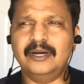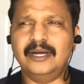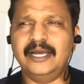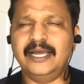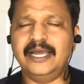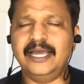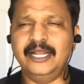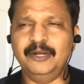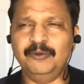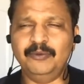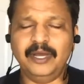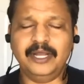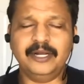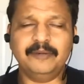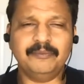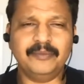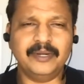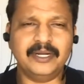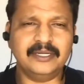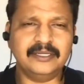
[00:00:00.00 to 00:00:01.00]

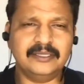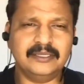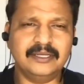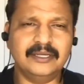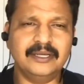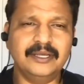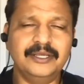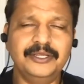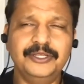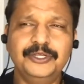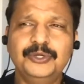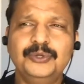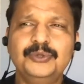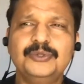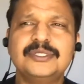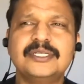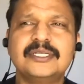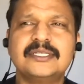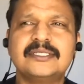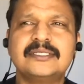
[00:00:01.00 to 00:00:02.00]
environment
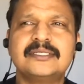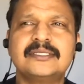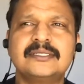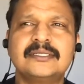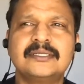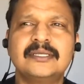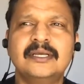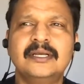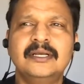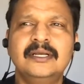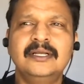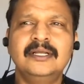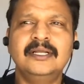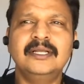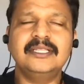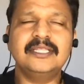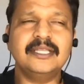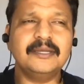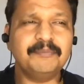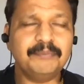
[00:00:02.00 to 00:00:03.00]
uses
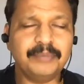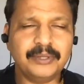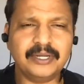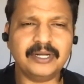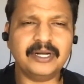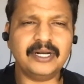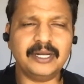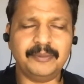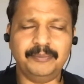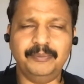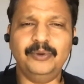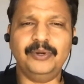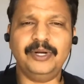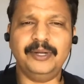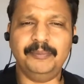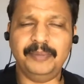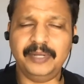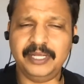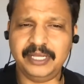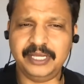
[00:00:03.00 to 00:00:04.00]
the per repo
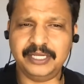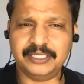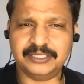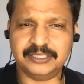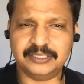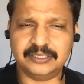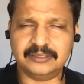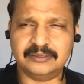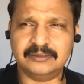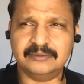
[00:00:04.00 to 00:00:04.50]
replication,